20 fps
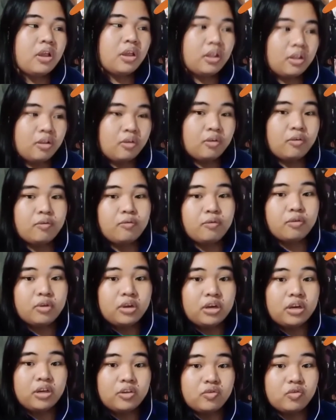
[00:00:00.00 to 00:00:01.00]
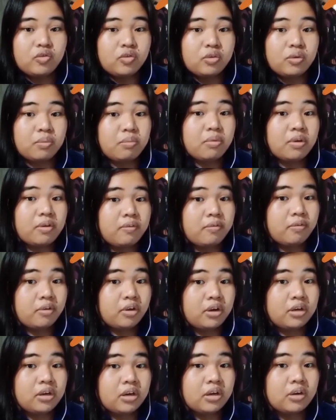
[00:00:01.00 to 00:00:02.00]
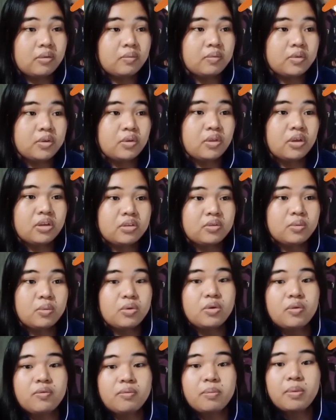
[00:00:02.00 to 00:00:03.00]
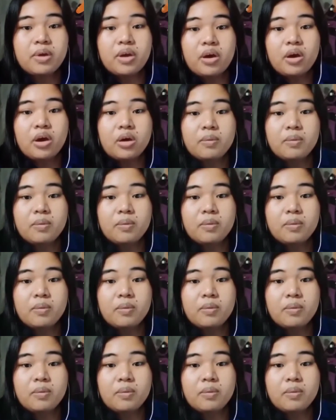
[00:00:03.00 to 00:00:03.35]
I love reading during my free time, so that's one of my